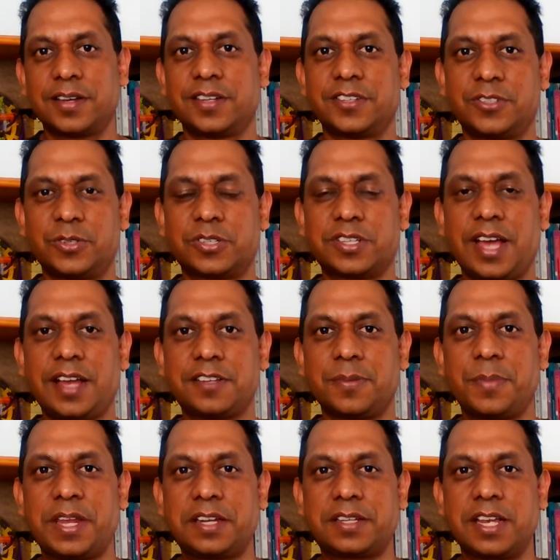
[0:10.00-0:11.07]
to start a
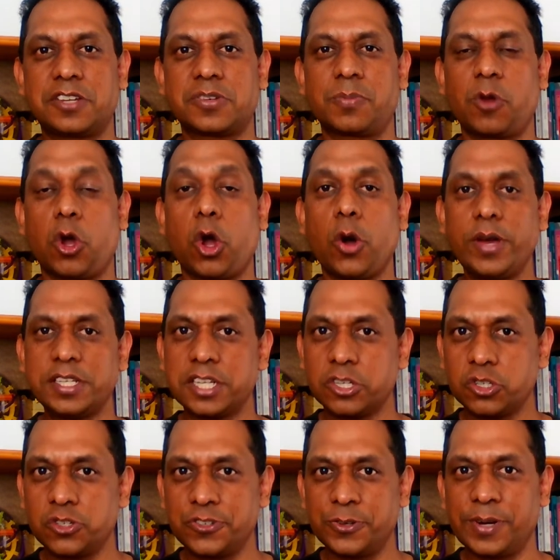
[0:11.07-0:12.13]
meditation blog, or is it
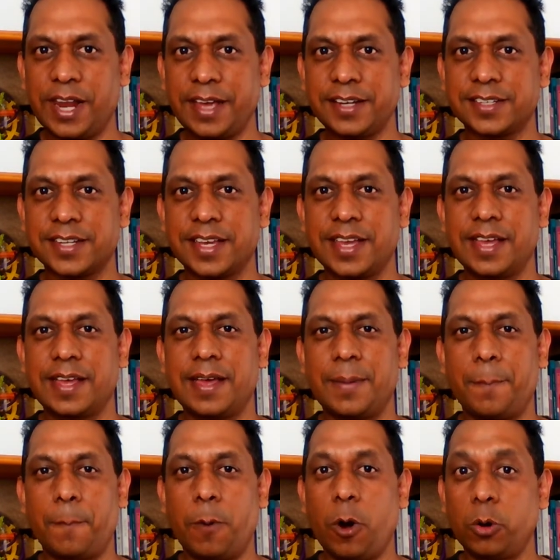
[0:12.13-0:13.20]
too late?
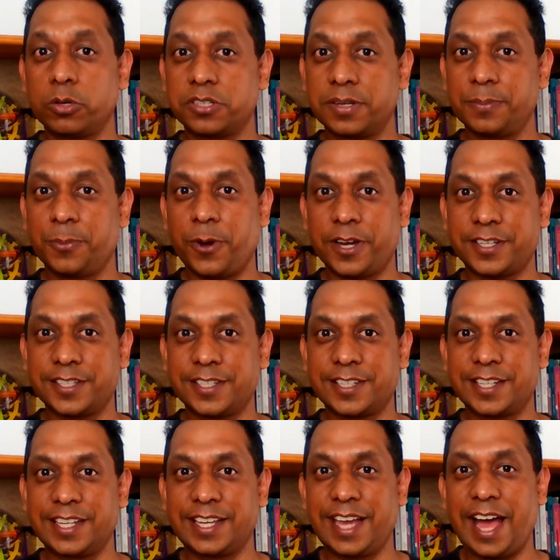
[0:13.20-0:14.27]
Most
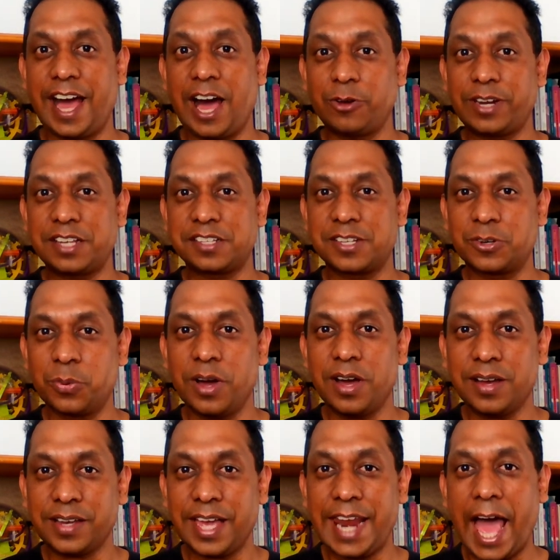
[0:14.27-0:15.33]
importantly, how does it
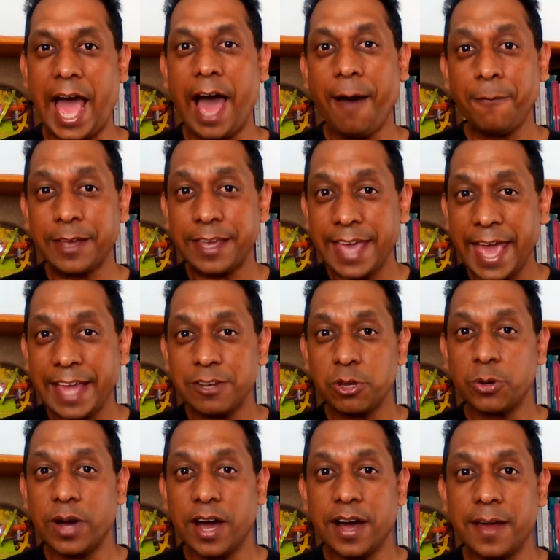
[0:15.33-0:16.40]
work and how can
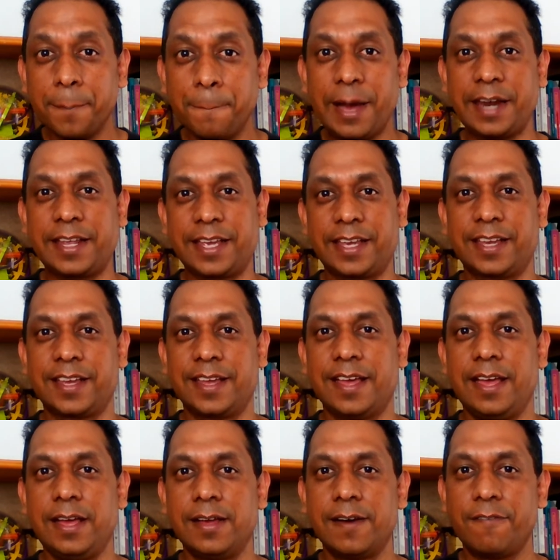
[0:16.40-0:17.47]
you earn money
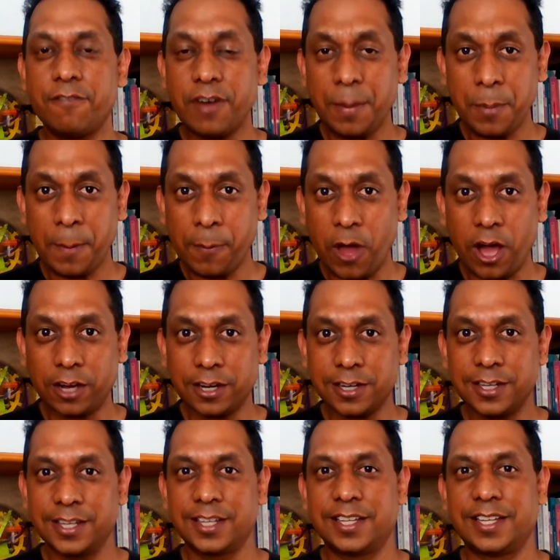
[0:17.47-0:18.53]
from a blog
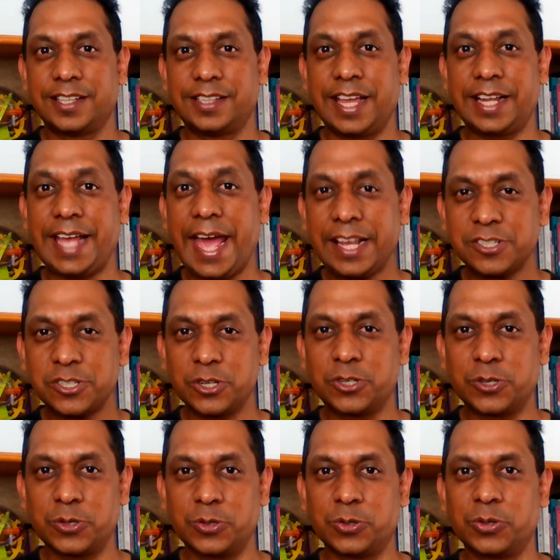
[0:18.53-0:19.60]
that has to
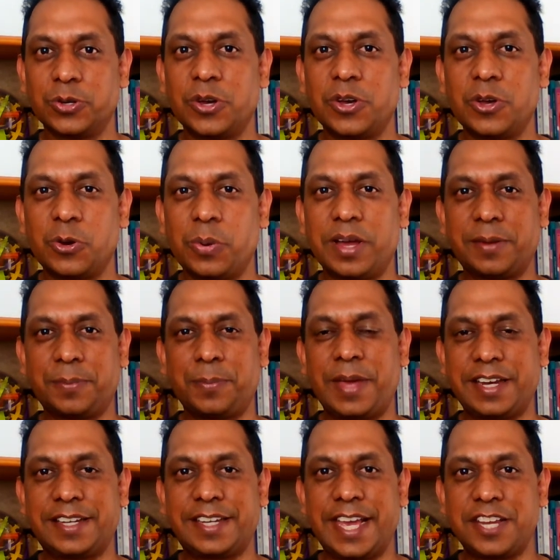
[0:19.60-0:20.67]
do with
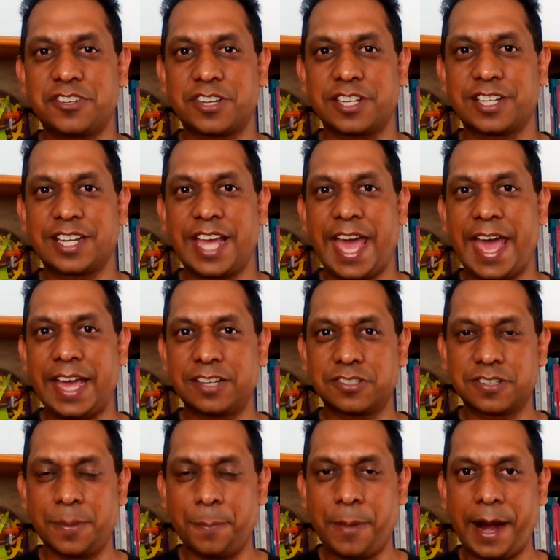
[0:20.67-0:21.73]
meditation as
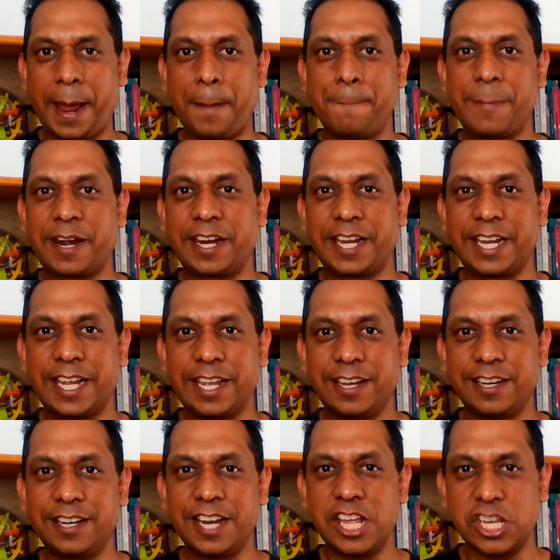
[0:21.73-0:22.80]
the primary
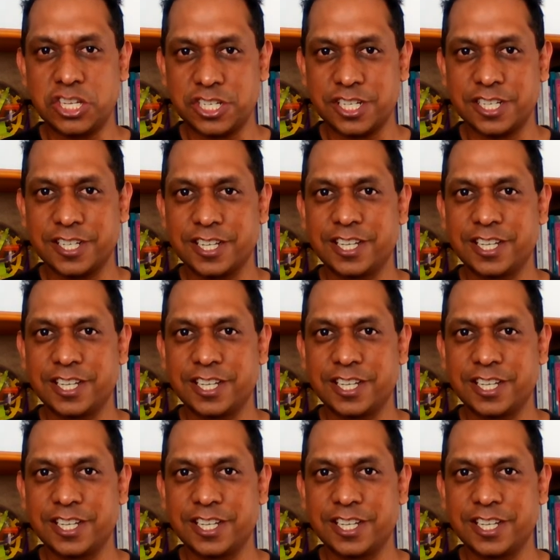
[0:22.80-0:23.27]
niche?